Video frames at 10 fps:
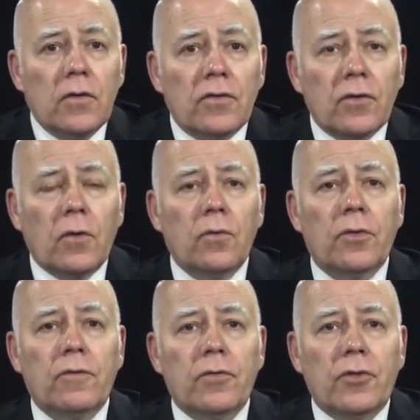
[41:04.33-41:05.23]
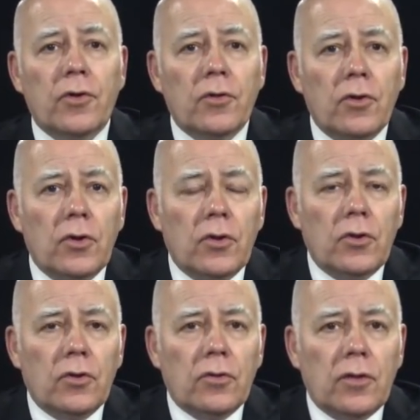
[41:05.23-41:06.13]
So the the
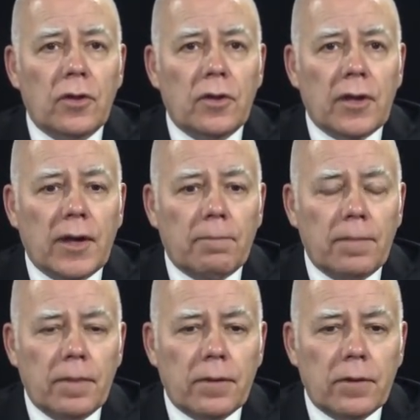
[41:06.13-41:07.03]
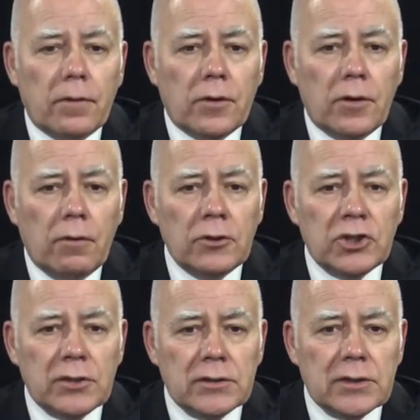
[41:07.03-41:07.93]
the um, the, the
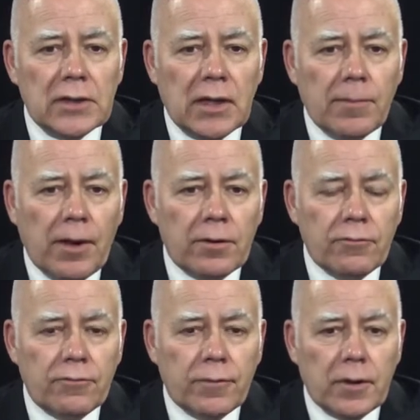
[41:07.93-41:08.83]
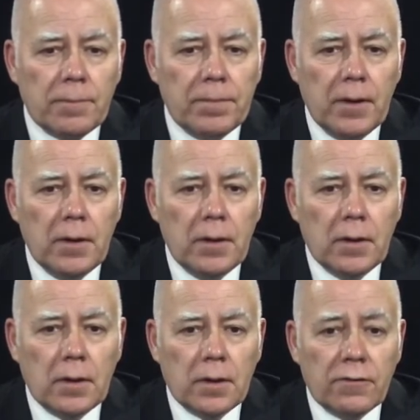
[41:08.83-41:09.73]
notions that came out of uh,
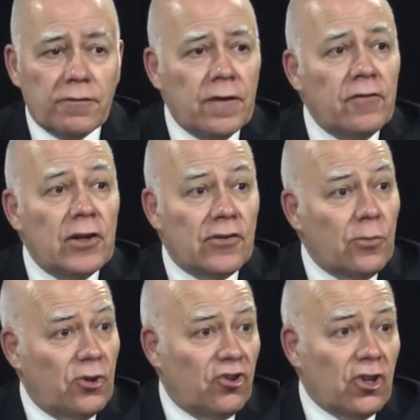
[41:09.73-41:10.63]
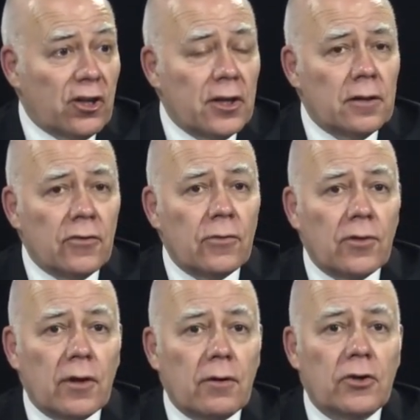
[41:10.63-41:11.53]
uh the 50s originally, this
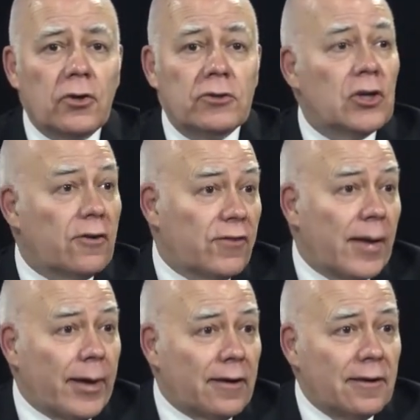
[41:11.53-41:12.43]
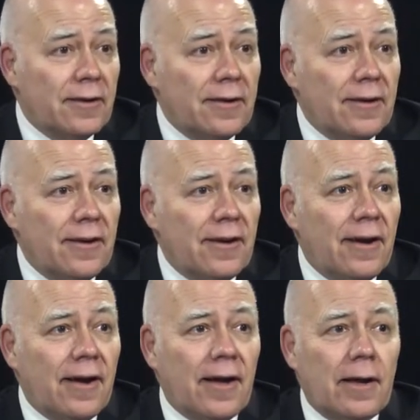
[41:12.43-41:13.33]
was under Hugh John Fleming.
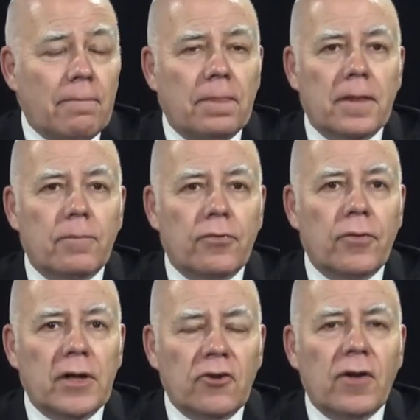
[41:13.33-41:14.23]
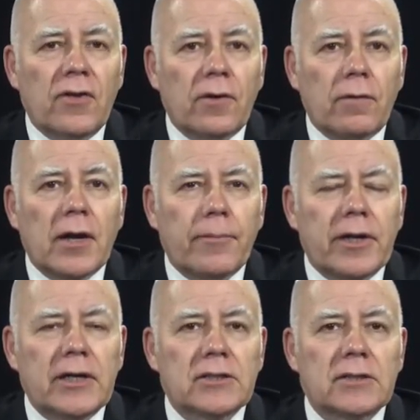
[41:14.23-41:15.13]
Um, pretty interesting
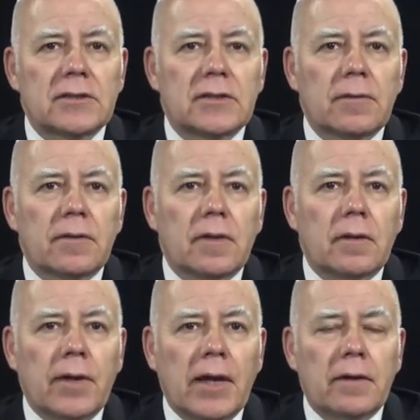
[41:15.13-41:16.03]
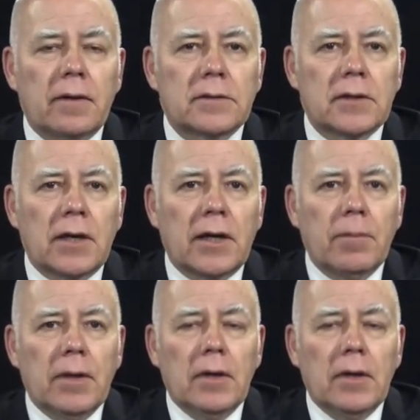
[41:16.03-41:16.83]
recommendations they, they made at the time.